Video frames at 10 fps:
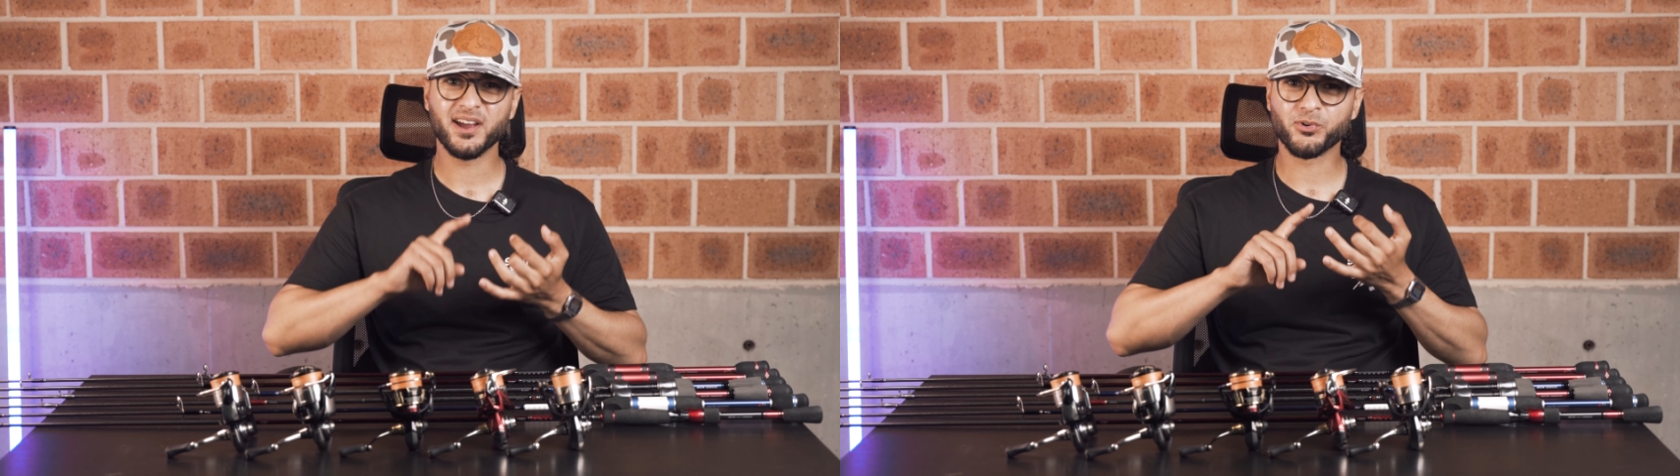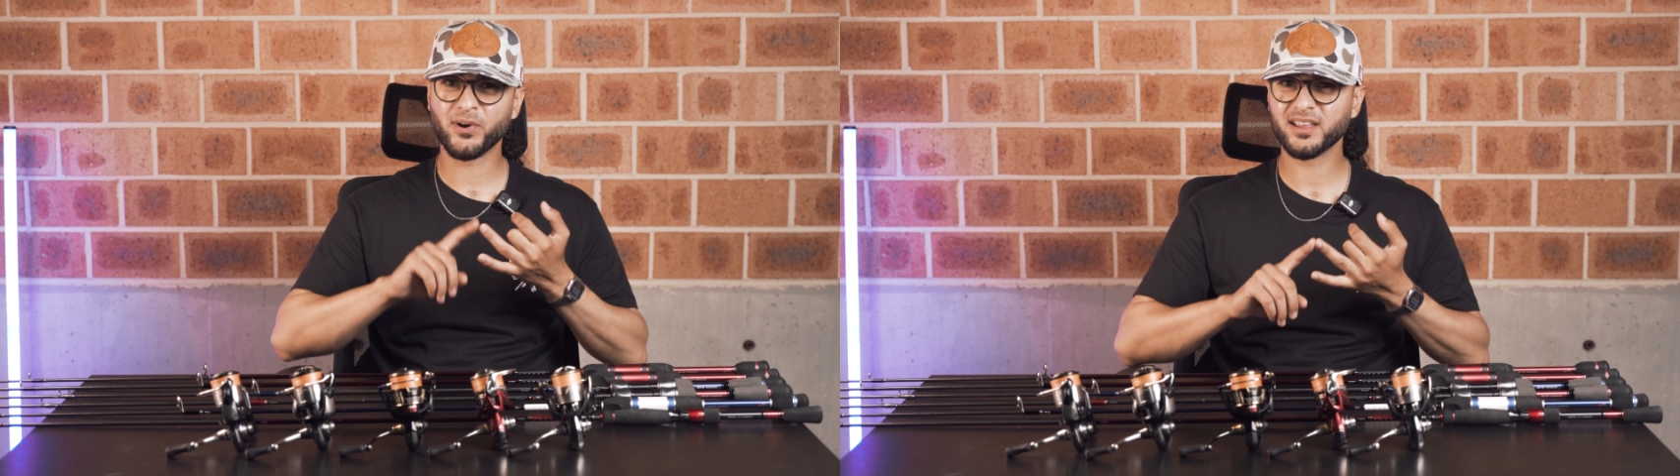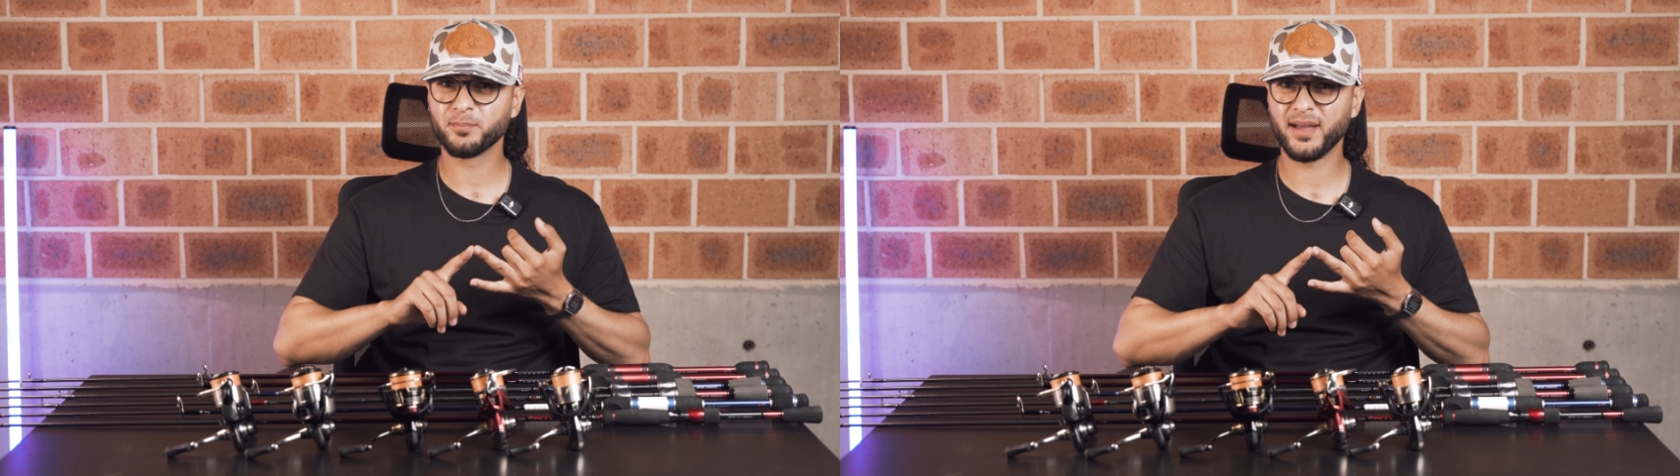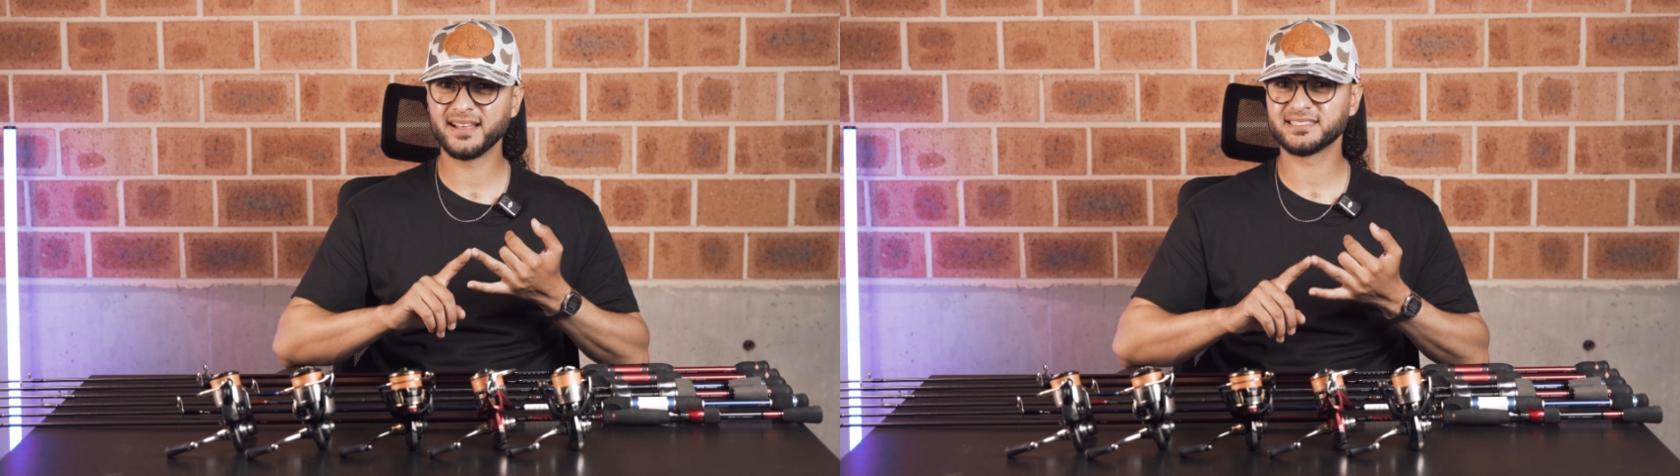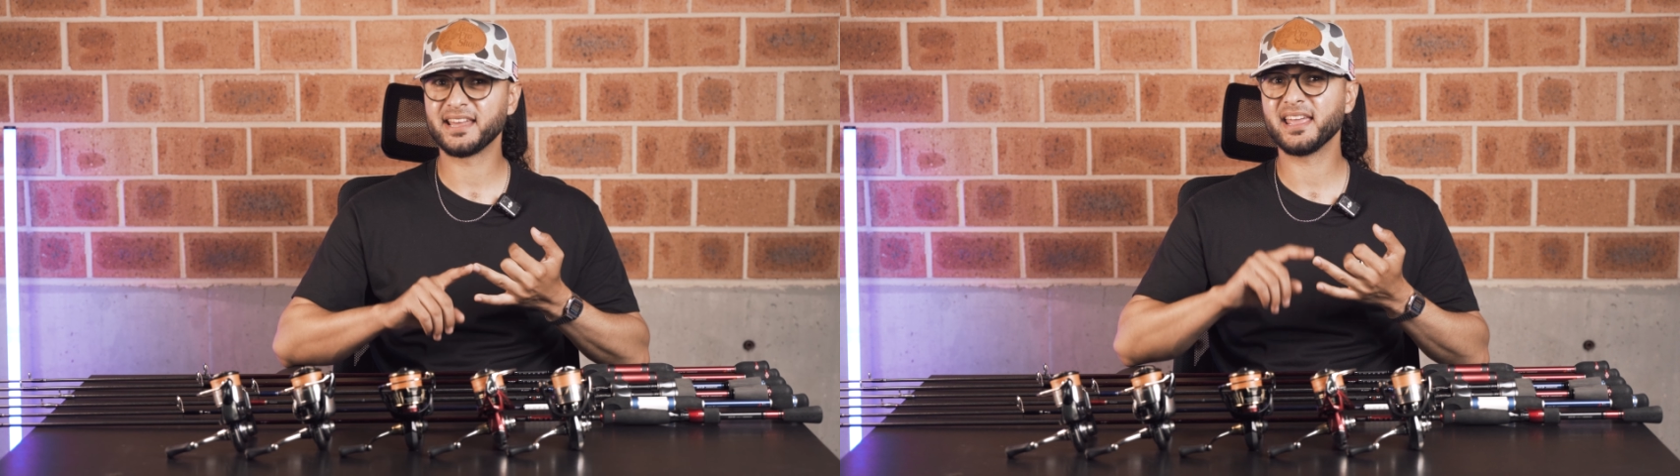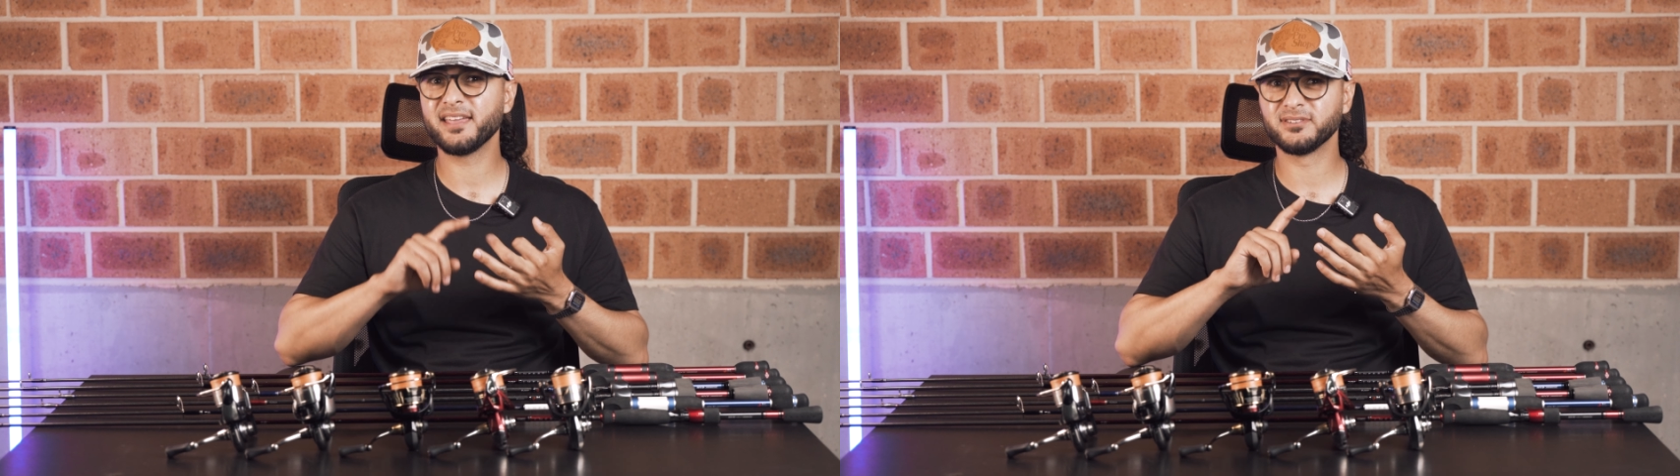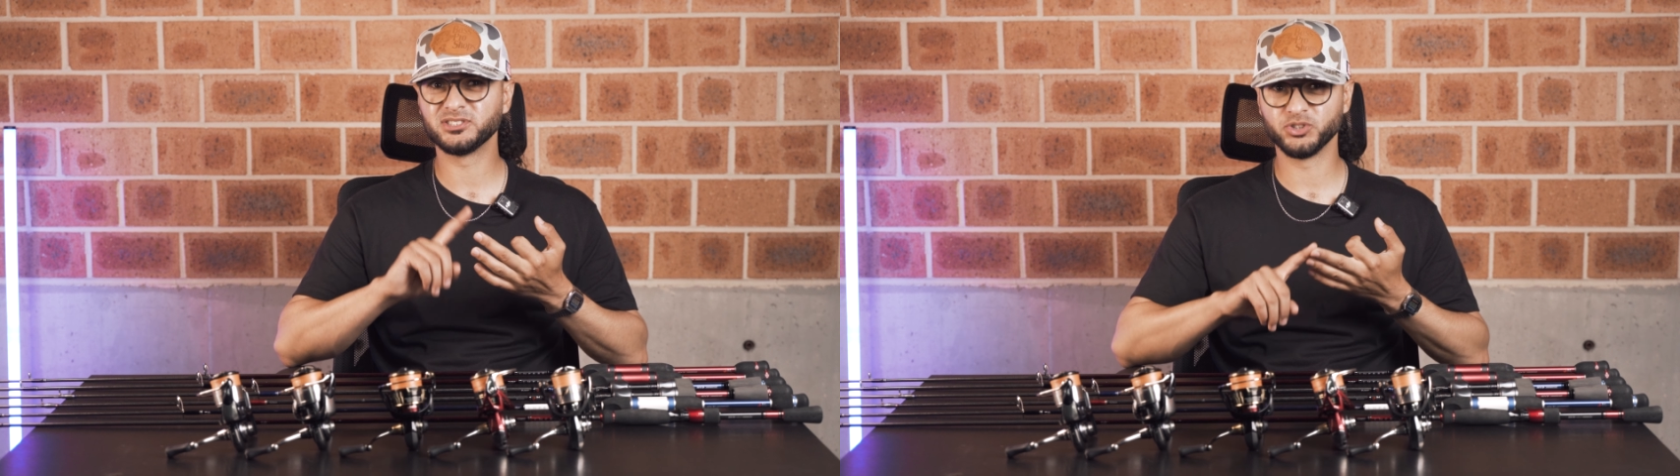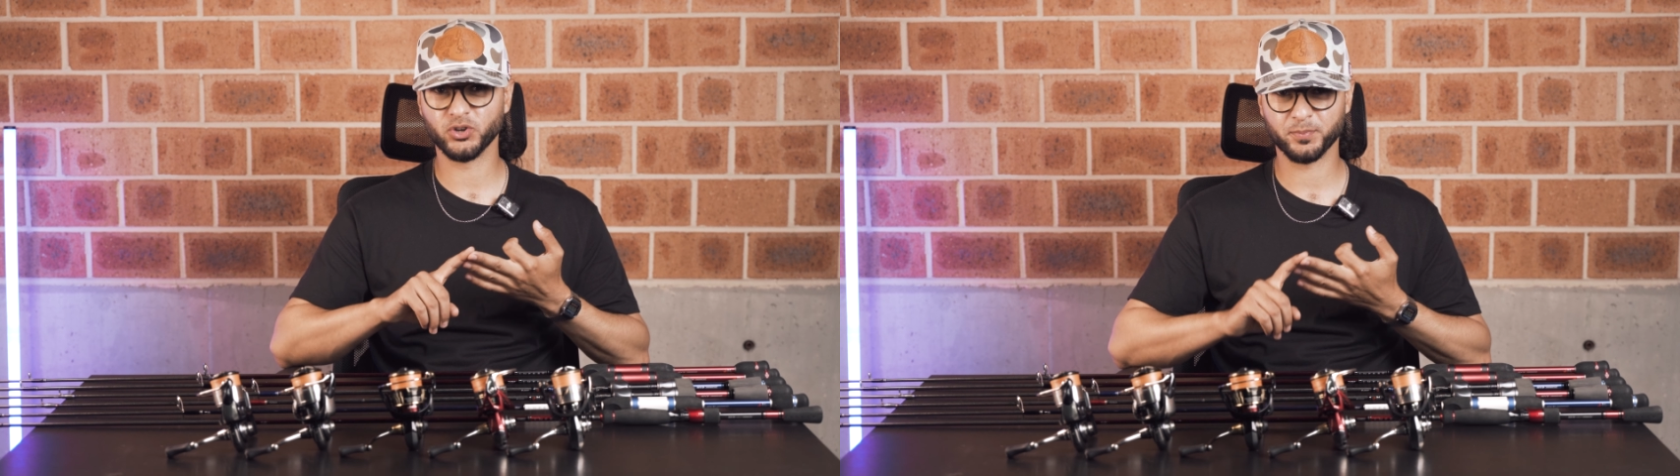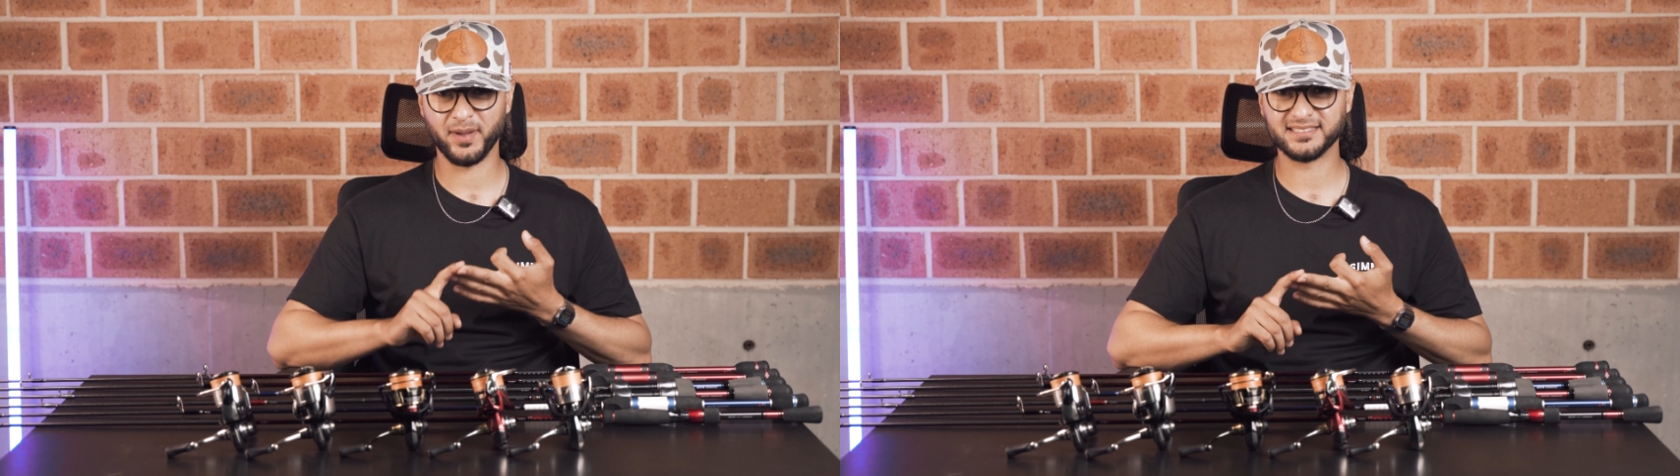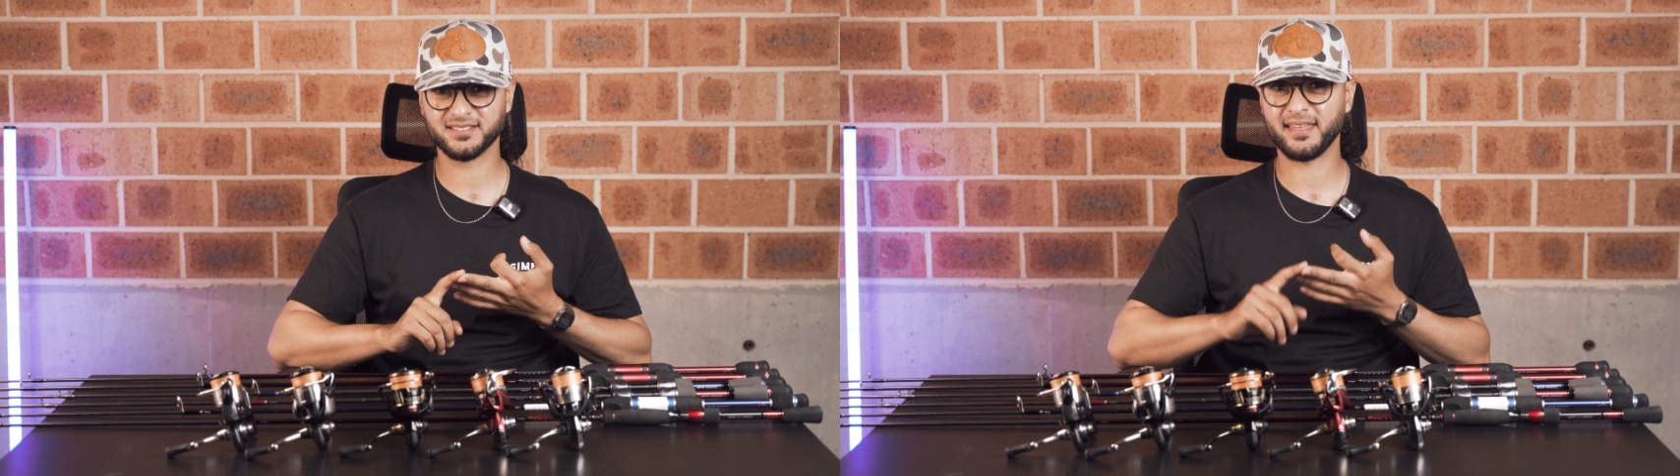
crankbaits, and even jerkbaits